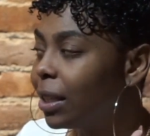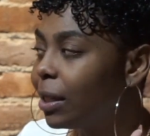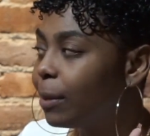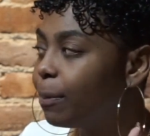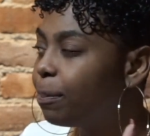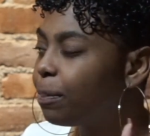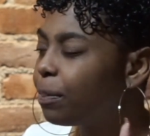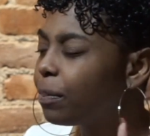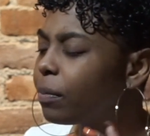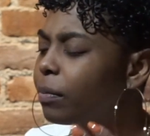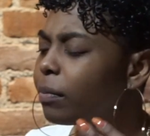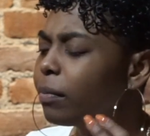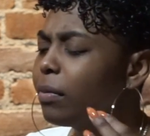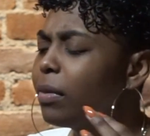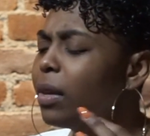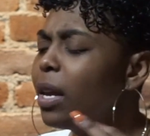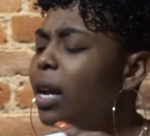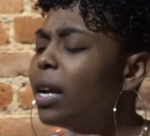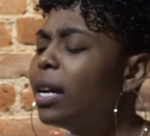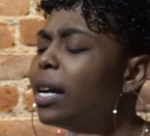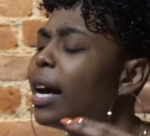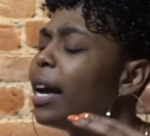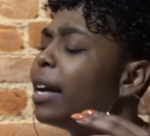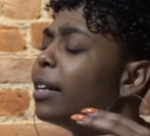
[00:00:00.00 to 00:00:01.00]

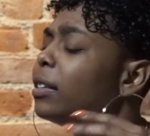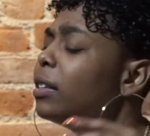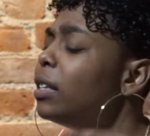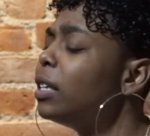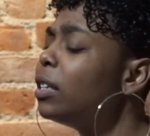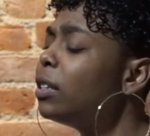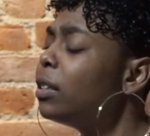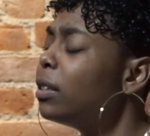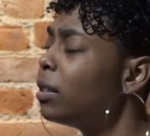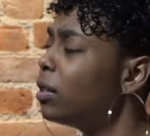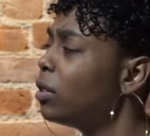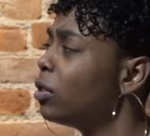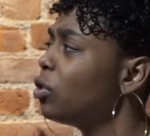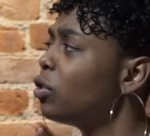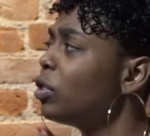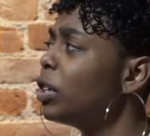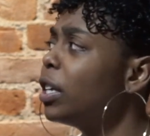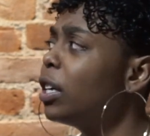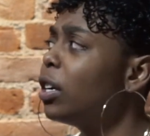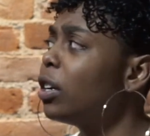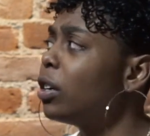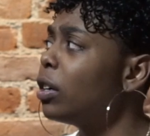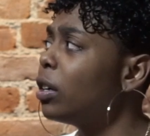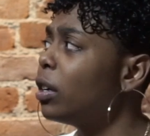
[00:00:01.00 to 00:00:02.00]
Mm-hmm. I had these three
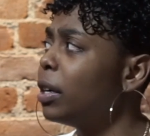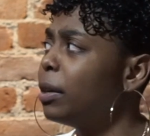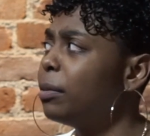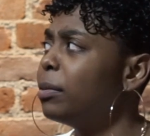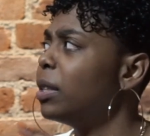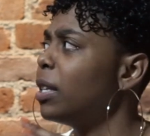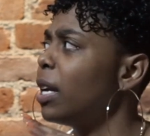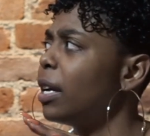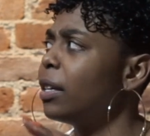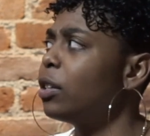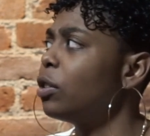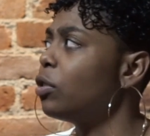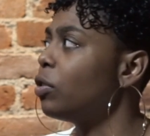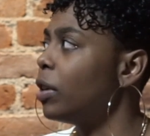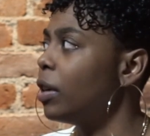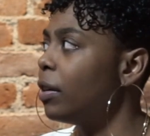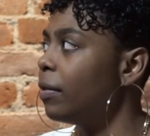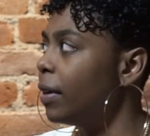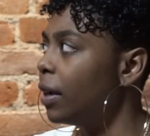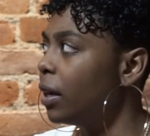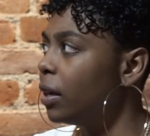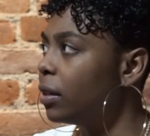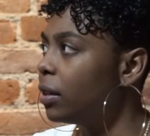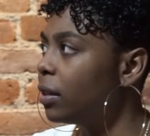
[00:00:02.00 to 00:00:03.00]
girls, it was like the three of
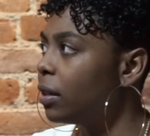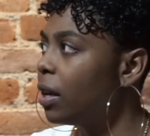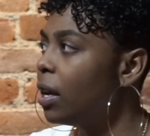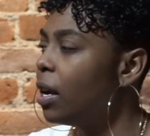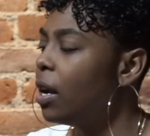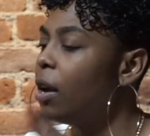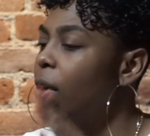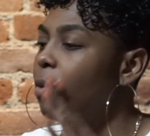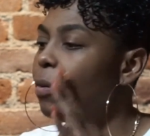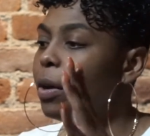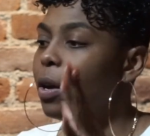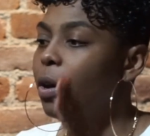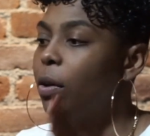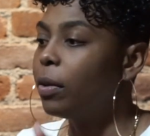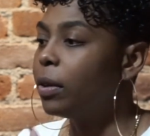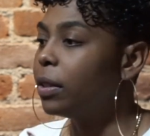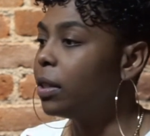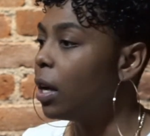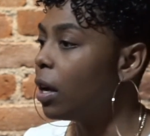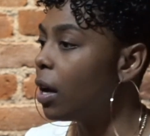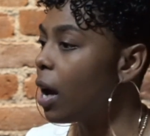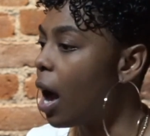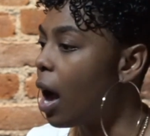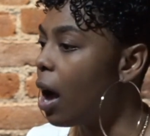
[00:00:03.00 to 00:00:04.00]
us. We always
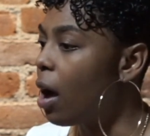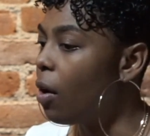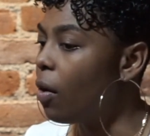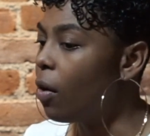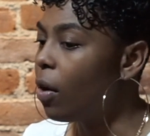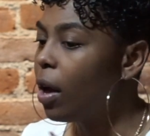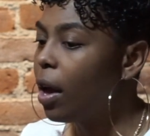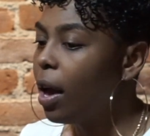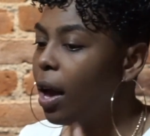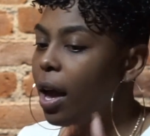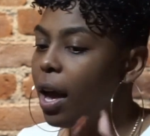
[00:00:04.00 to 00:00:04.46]
hung out.